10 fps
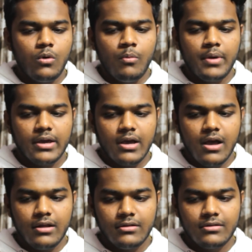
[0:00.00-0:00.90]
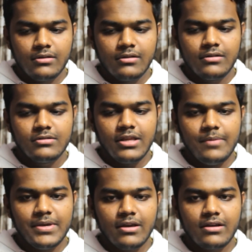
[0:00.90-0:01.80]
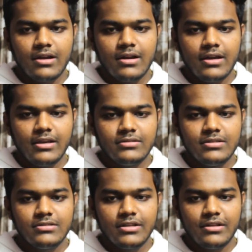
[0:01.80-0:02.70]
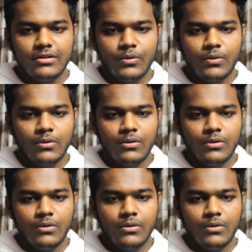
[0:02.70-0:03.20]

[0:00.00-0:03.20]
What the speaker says: Oh my god. They aiming a gun against each other.